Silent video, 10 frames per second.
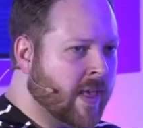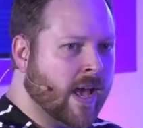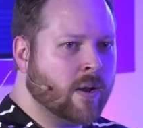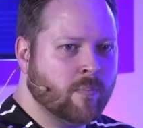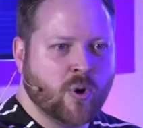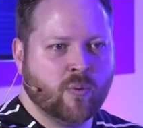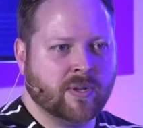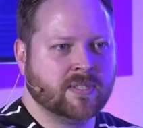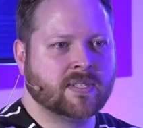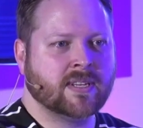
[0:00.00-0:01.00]
that
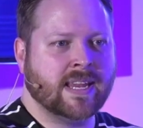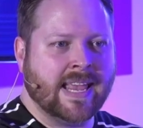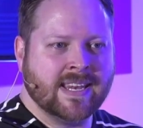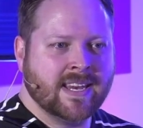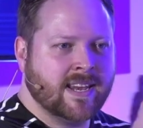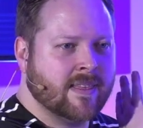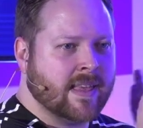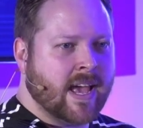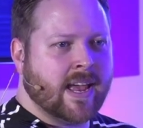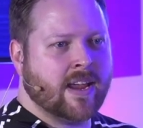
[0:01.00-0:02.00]
moment ended
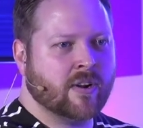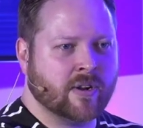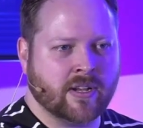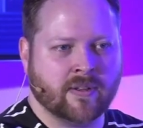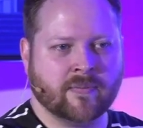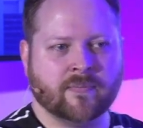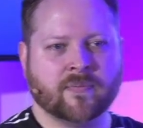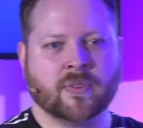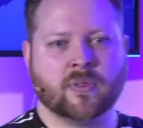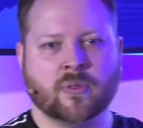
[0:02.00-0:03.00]
that era.
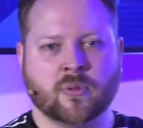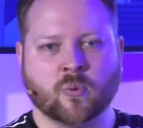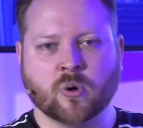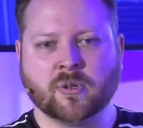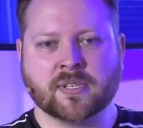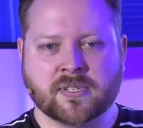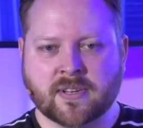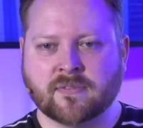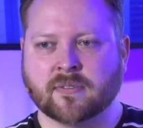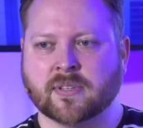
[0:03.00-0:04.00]
The world is
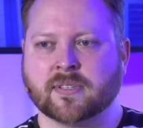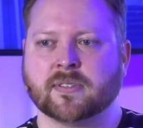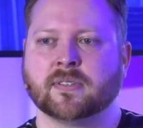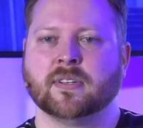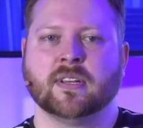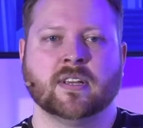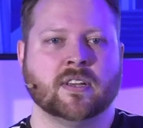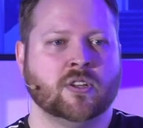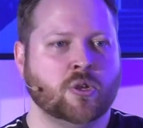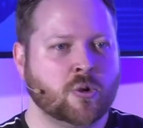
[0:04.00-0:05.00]
different.
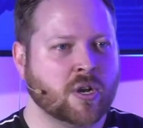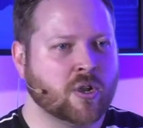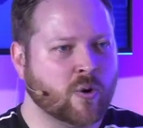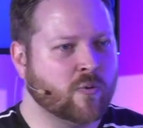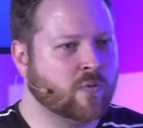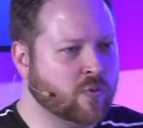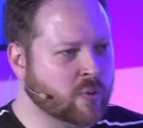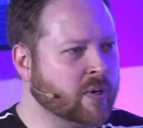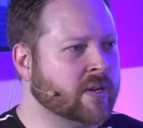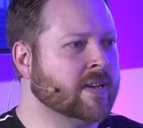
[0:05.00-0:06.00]
You can go
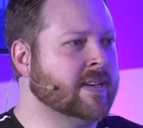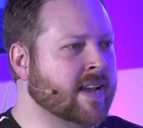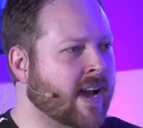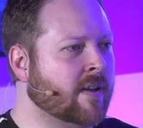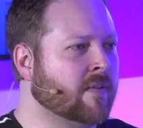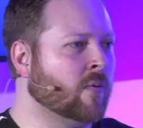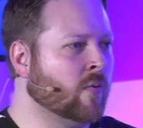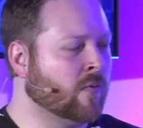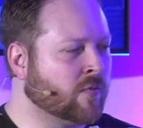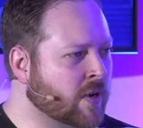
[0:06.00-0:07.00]
forward not
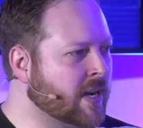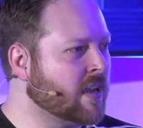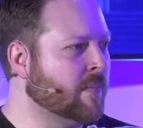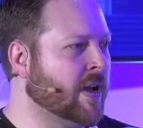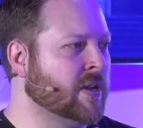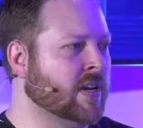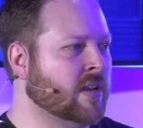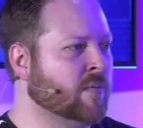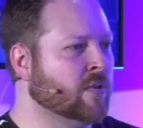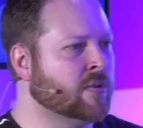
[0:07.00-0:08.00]
fretting about it
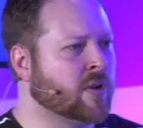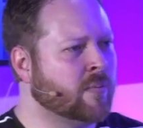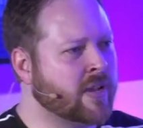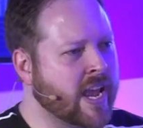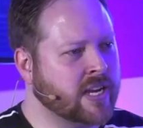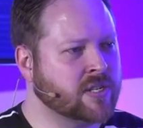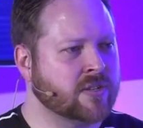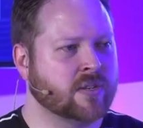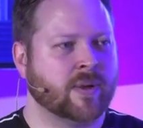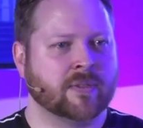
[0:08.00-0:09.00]
anymore. Don't be
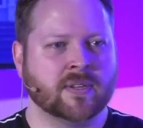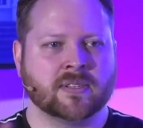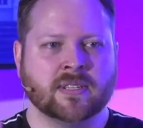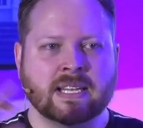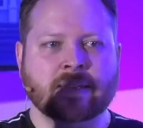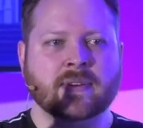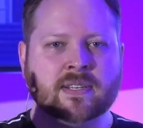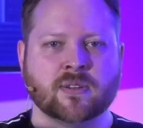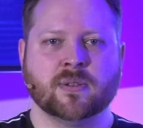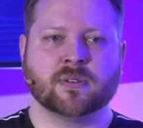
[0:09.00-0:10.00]
anxious about this. Live
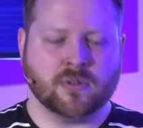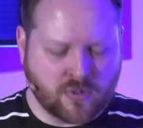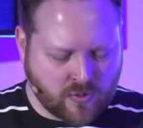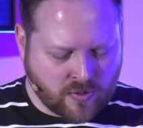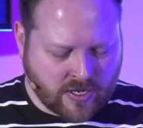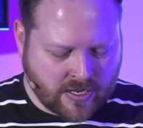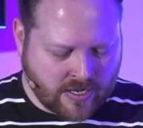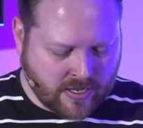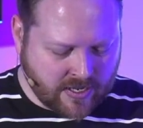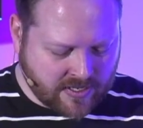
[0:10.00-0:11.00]
into this new
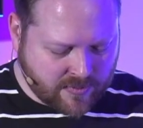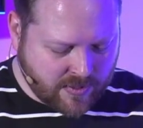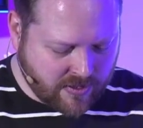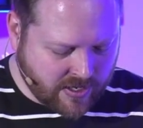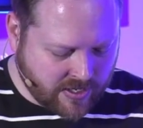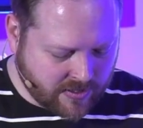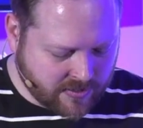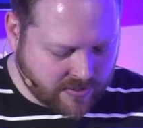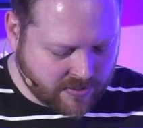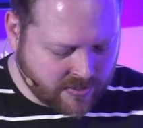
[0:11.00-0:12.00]

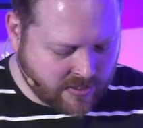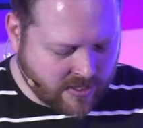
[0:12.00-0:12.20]
experience.